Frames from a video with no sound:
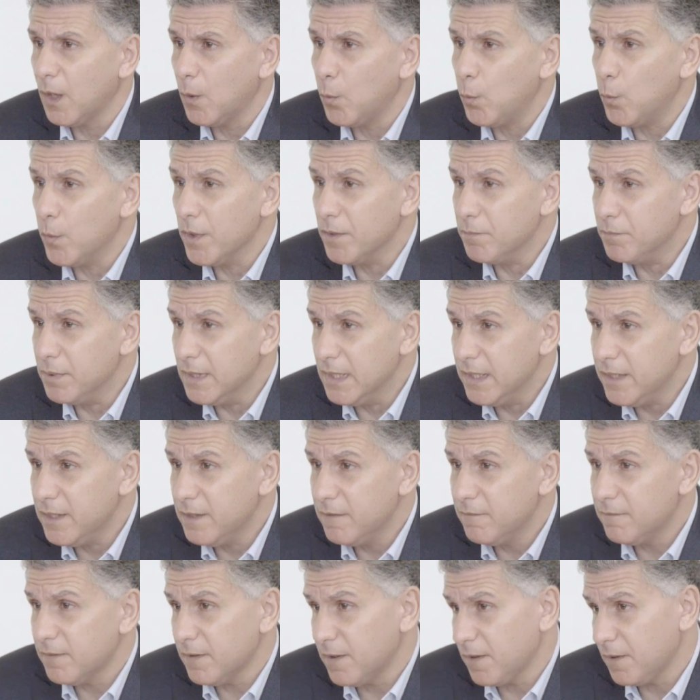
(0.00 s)
We
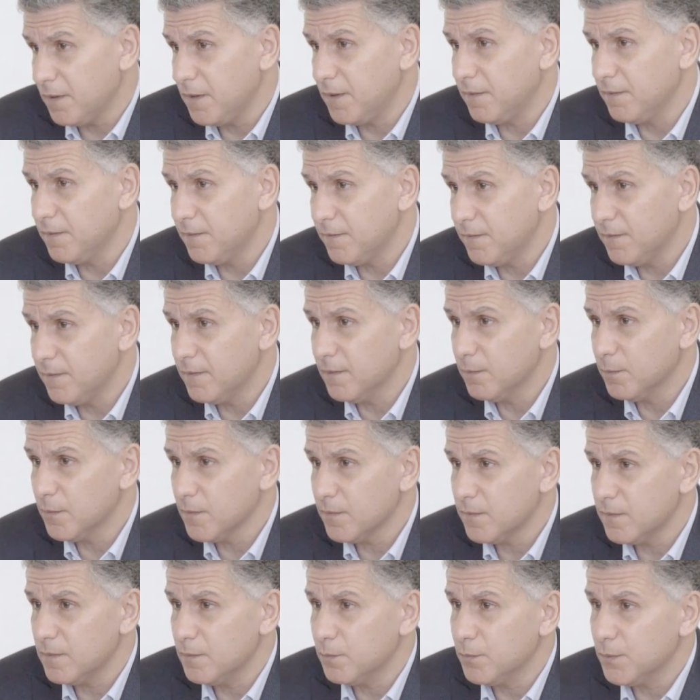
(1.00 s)
believe, and I think this is the
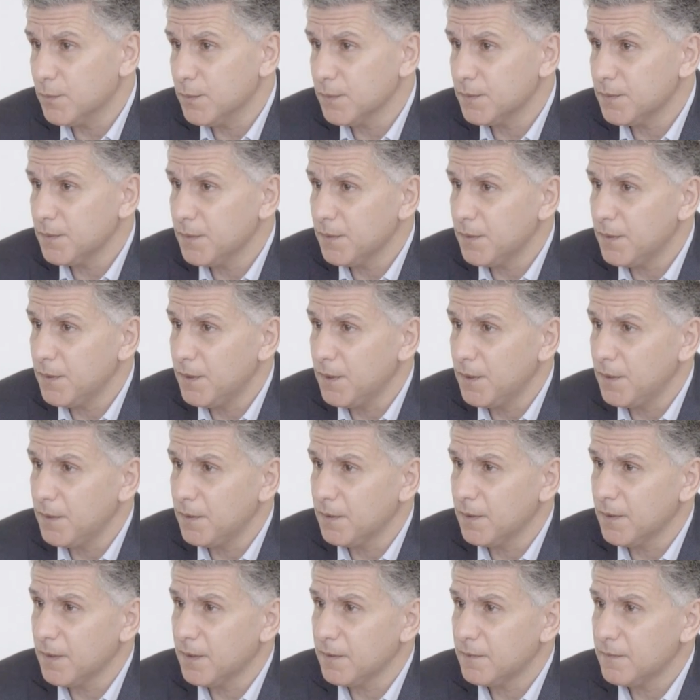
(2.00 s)
most important
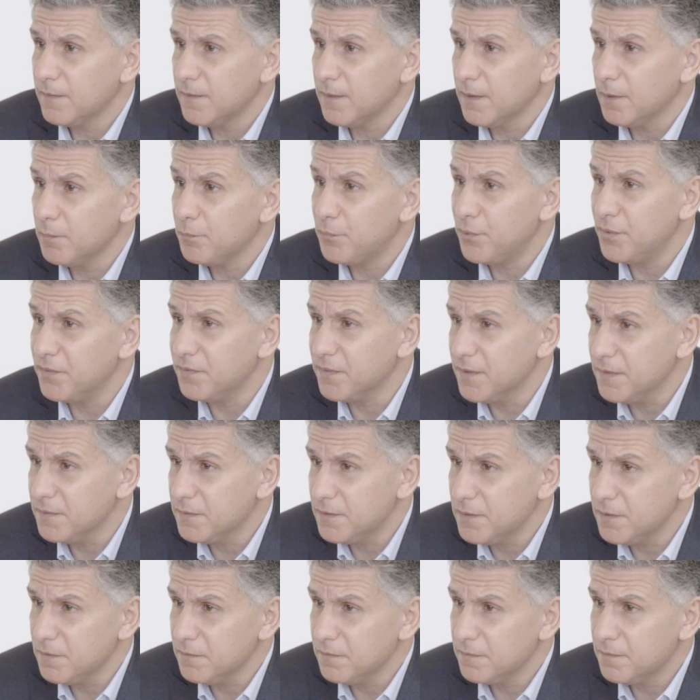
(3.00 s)
thing, that
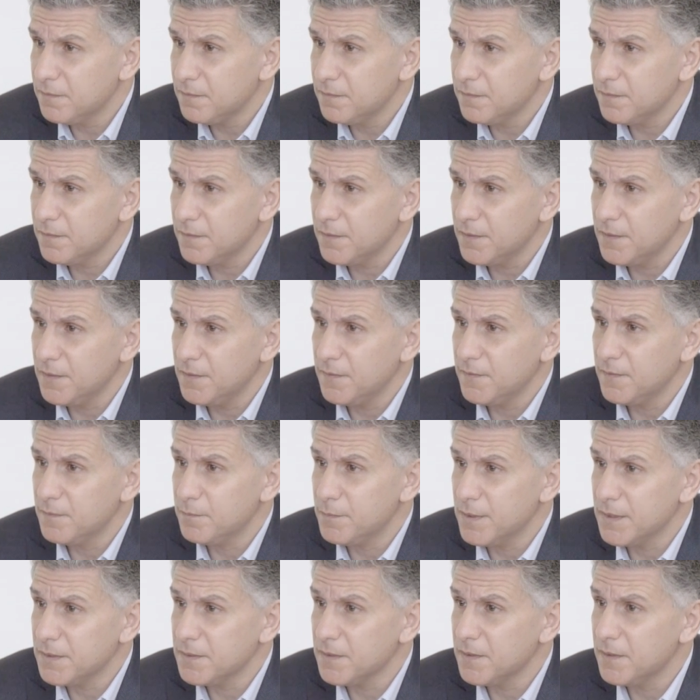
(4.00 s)
preventive is
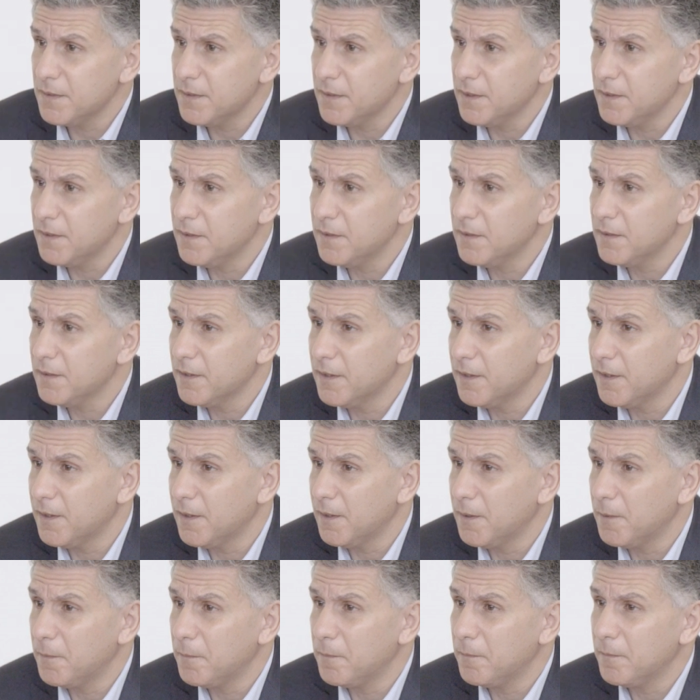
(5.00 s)
better than
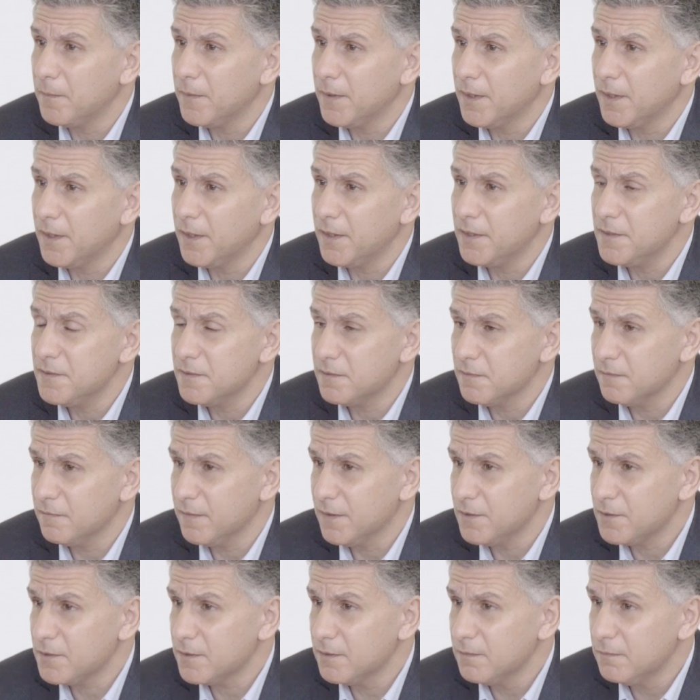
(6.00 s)

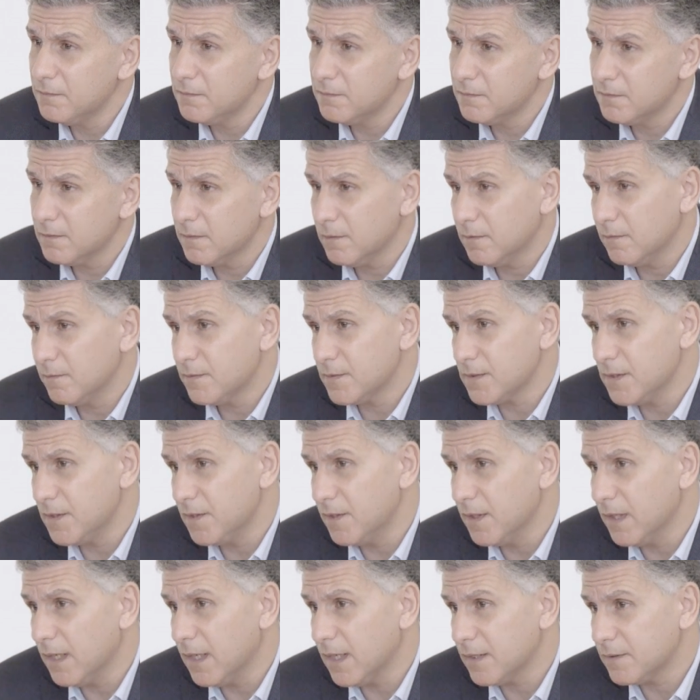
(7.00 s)
intervention. Obviously,
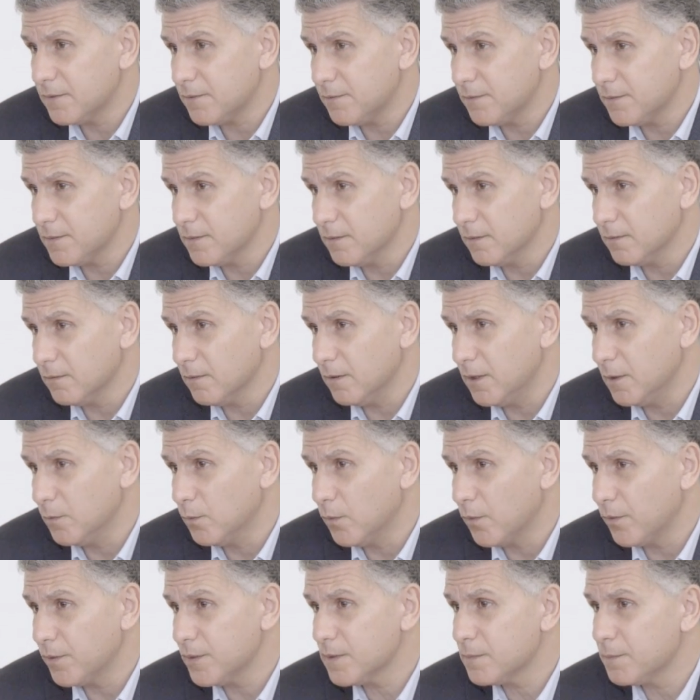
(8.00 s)
the latter is not only
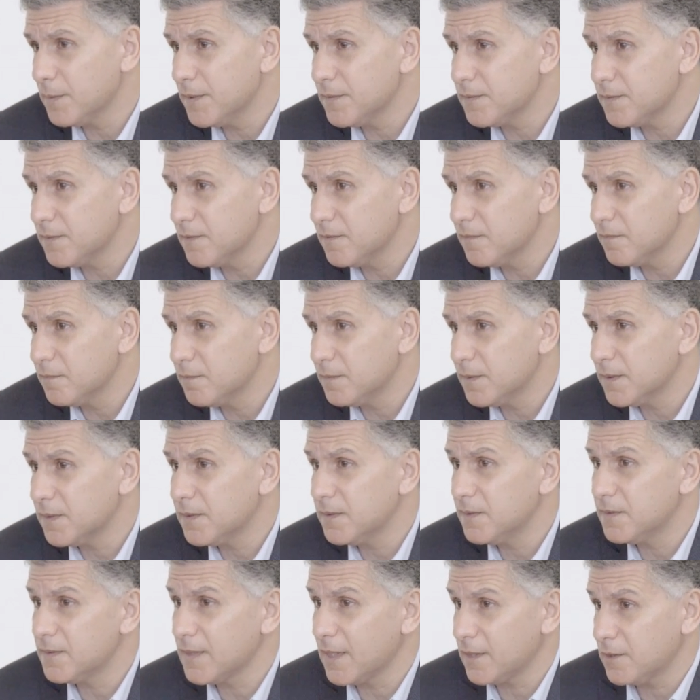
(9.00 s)
more expensive,
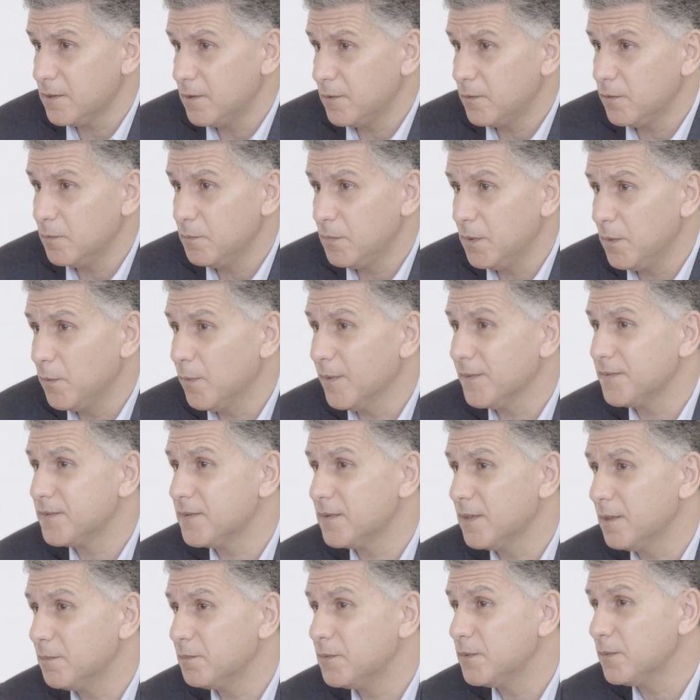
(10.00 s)
but it actually could be one
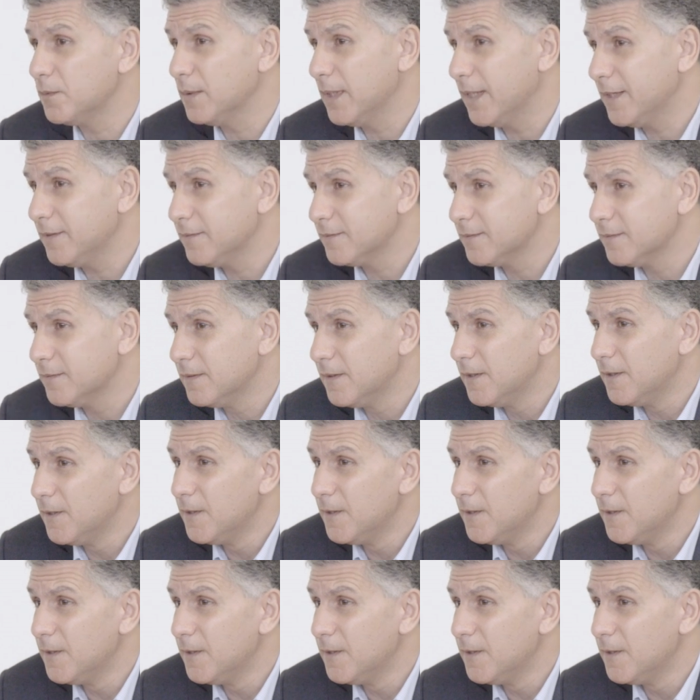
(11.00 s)
step too late.